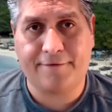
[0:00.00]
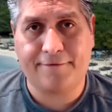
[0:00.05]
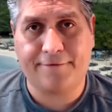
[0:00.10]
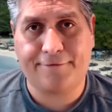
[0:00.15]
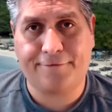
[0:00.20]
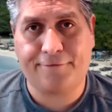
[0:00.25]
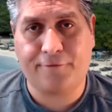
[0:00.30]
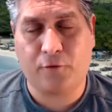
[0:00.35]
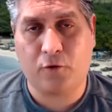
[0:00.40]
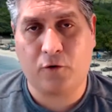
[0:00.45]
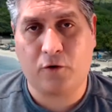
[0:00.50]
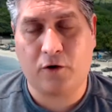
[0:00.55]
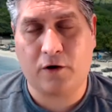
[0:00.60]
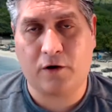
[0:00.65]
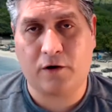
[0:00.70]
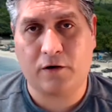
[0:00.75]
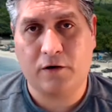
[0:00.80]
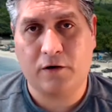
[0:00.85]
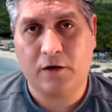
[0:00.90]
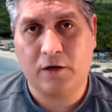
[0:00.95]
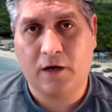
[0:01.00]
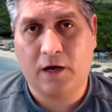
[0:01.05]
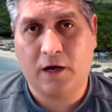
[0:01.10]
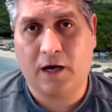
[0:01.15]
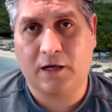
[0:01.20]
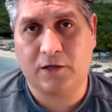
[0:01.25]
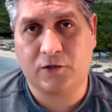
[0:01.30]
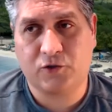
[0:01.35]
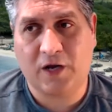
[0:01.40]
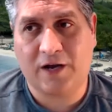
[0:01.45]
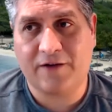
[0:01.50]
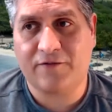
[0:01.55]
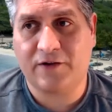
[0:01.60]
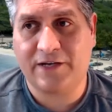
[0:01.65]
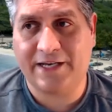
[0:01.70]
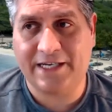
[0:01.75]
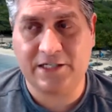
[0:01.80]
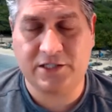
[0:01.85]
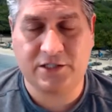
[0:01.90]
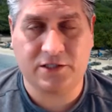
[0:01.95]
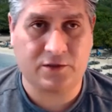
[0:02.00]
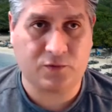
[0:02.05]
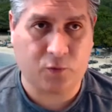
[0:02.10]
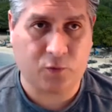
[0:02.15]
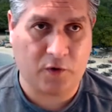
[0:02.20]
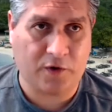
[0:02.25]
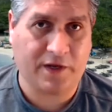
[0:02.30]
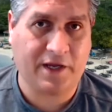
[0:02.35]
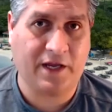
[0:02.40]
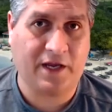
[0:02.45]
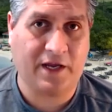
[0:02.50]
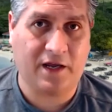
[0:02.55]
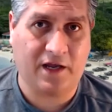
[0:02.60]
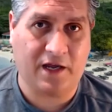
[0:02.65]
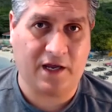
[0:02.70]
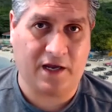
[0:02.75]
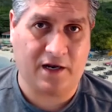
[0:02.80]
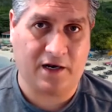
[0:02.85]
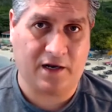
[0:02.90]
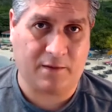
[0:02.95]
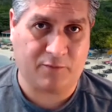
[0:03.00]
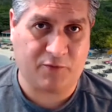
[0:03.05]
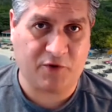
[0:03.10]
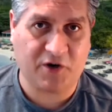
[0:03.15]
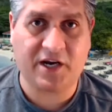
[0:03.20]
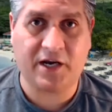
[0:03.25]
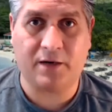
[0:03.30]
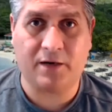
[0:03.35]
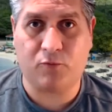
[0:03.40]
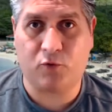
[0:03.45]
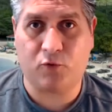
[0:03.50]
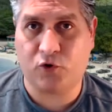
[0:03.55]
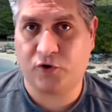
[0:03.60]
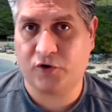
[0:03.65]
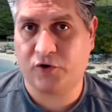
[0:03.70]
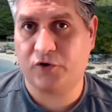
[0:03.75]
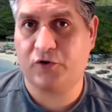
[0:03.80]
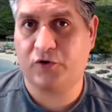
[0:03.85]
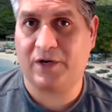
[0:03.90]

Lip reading: for travel agents working in a brick and mortar,